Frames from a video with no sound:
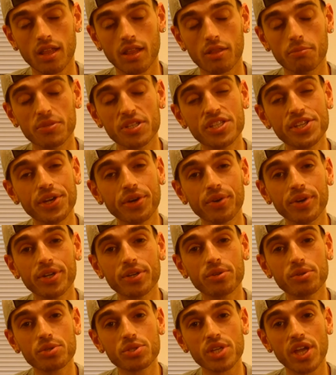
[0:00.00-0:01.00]
the
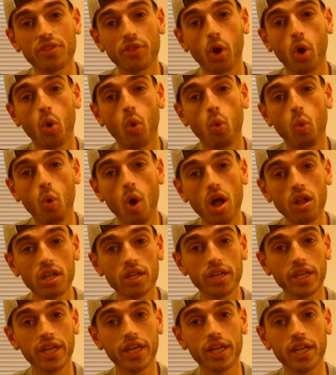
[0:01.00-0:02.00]
materials and the
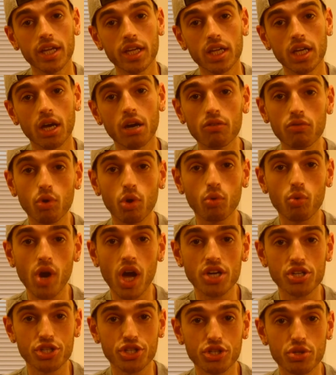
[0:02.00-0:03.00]
quality of what
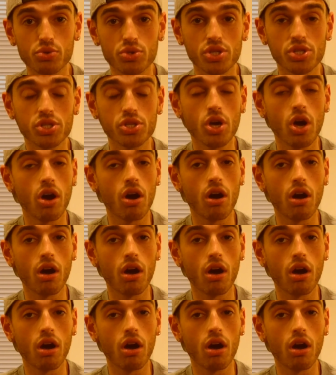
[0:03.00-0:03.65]
Roja uses